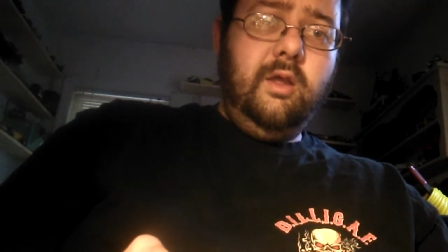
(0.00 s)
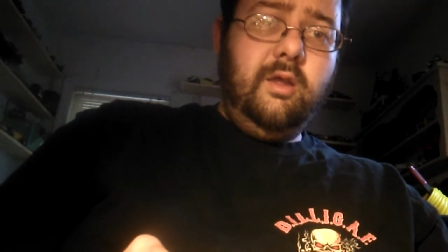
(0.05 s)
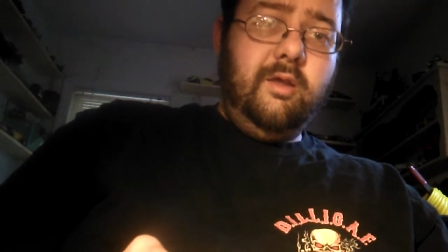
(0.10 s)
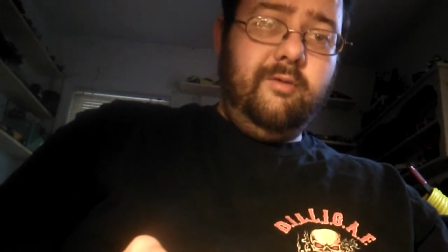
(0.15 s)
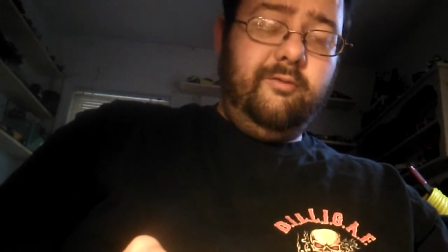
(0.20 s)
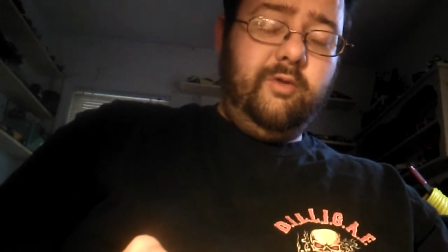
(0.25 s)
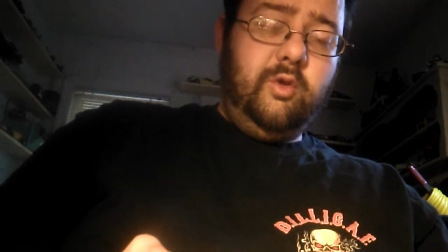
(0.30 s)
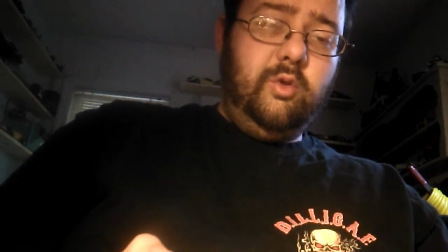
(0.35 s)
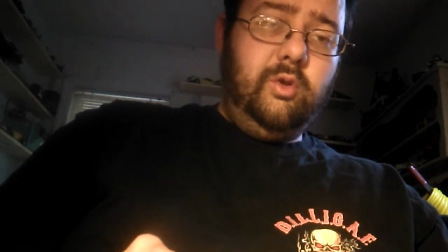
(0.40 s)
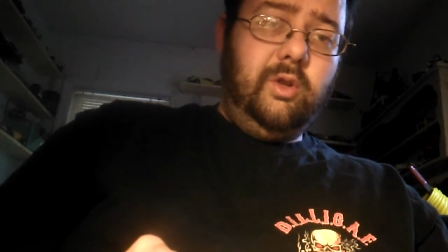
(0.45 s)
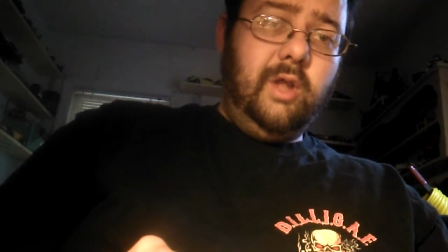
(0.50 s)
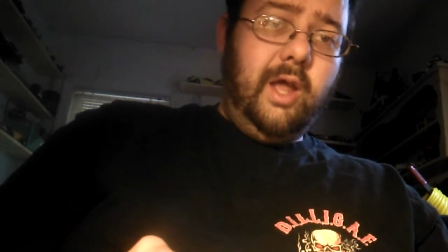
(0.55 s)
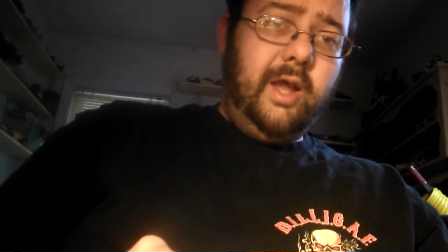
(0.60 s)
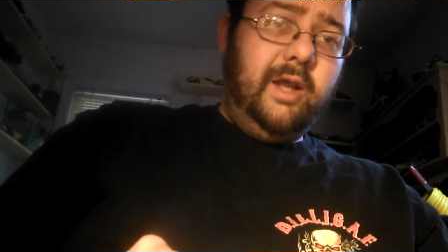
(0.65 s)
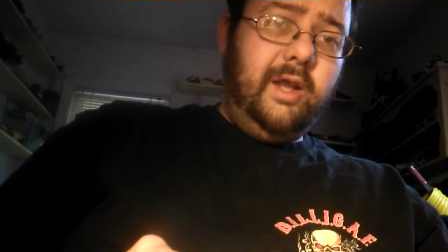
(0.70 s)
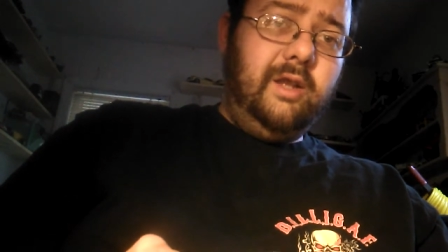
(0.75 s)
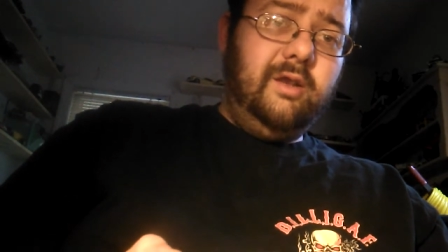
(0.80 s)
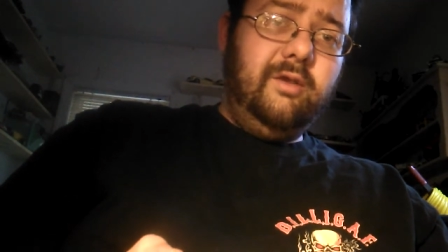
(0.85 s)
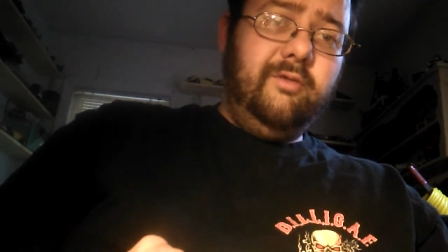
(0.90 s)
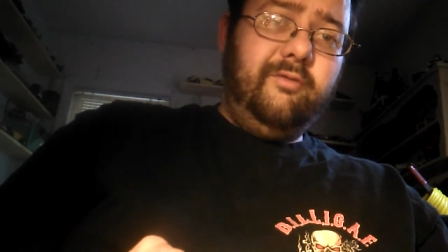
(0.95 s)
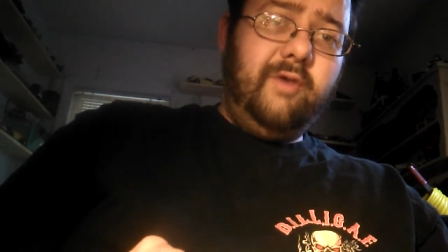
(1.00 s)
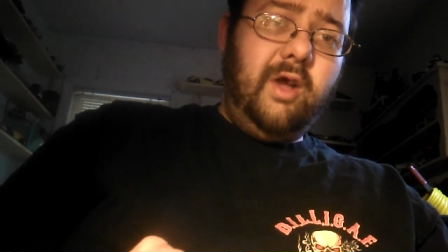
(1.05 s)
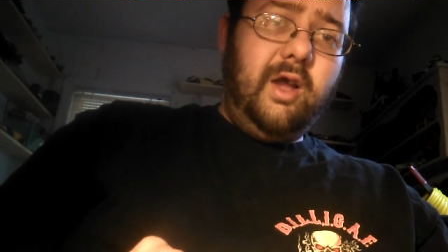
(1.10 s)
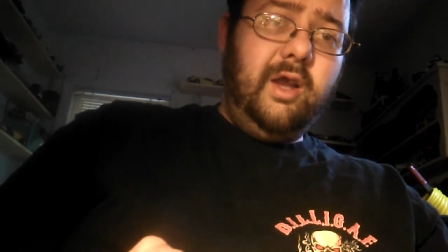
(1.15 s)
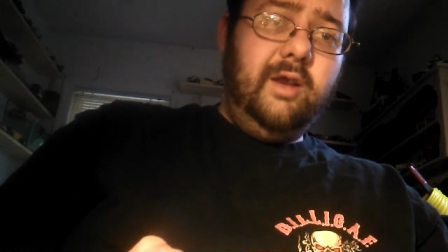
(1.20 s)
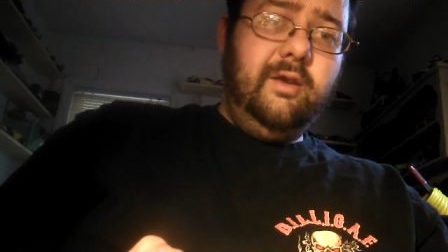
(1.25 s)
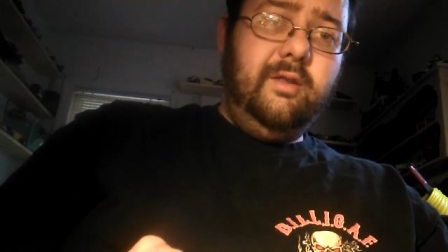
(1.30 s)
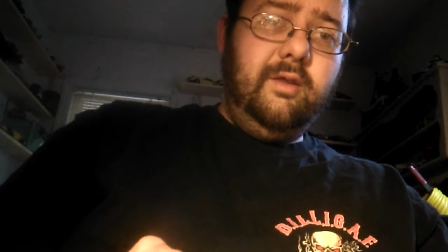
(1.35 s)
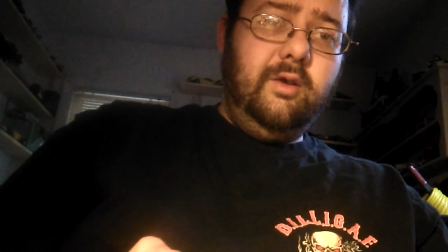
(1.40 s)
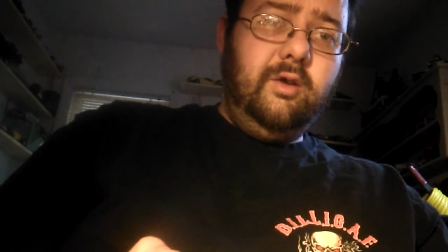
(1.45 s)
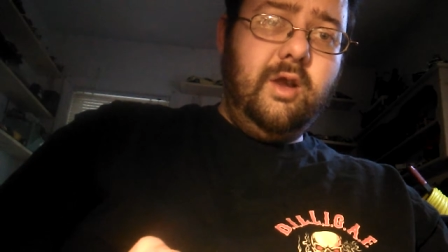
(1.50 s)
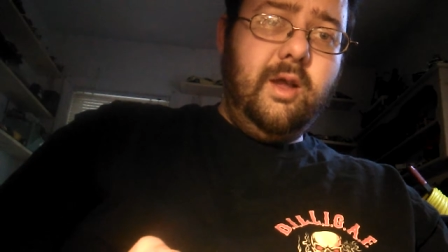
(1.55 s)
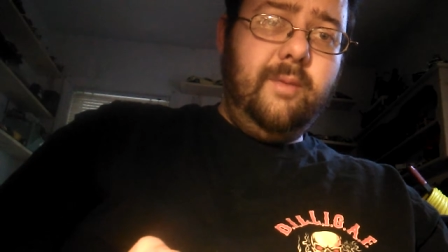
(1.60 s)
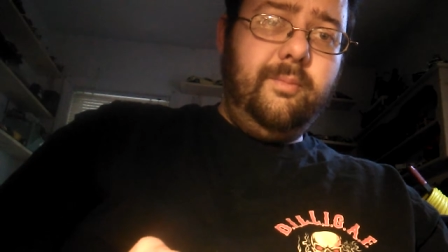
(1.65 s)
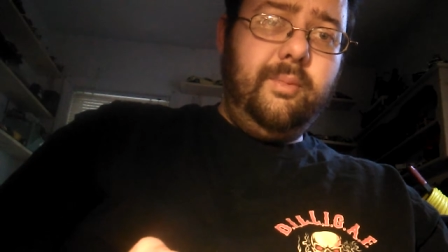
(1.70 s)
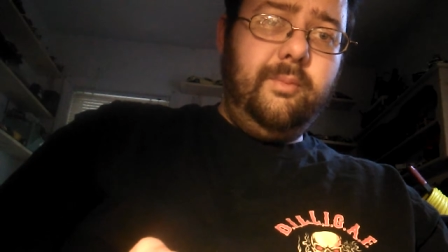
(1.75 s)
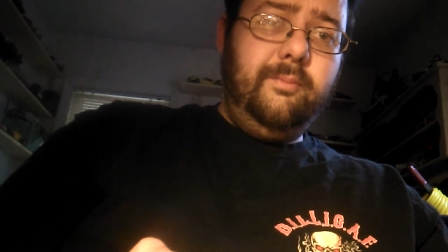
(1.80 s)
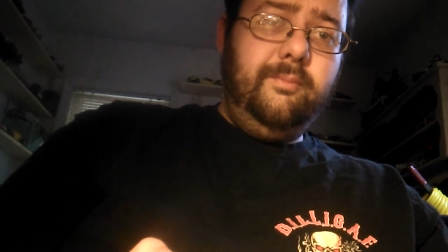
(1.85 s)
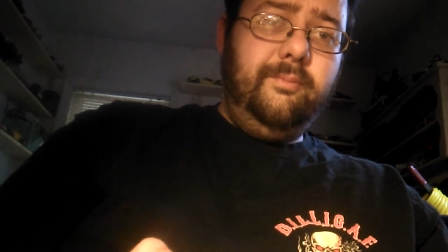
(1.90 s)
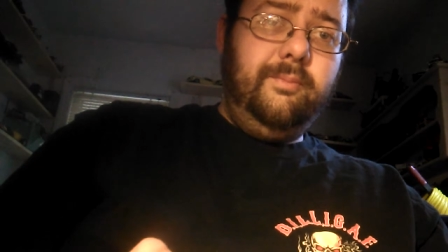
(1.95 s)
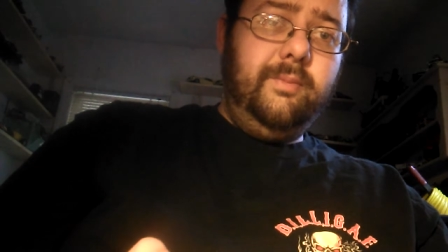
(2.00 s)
If you'd like to find the grip,